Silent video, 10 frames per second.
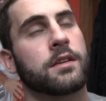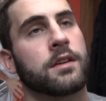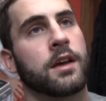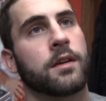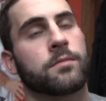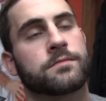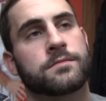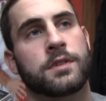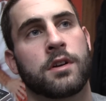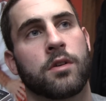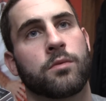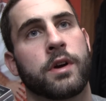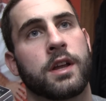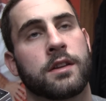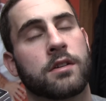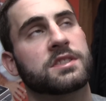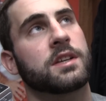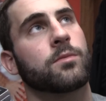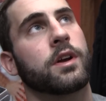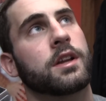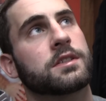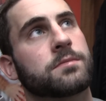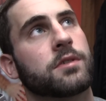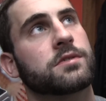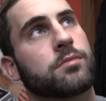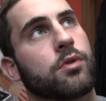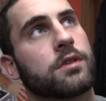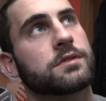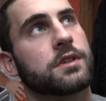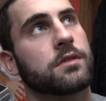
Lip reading: and you know, winning, our team winning is most important.